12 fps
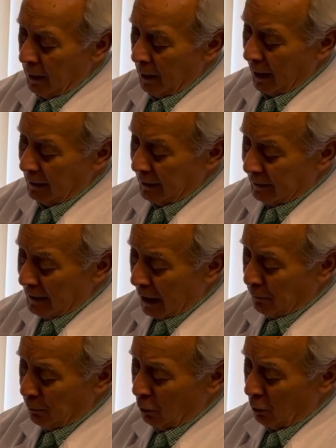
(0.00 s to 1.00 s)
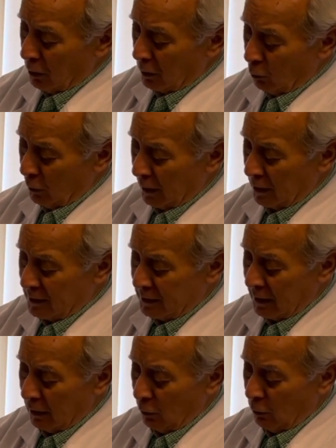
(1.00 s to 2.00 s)
And at that point, we can
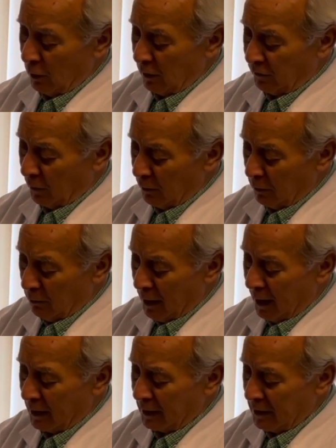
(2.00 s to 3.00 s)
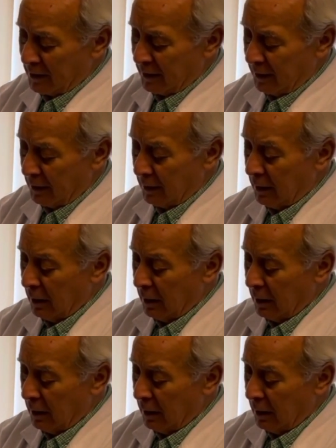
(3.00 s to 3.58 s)
tell from the markings here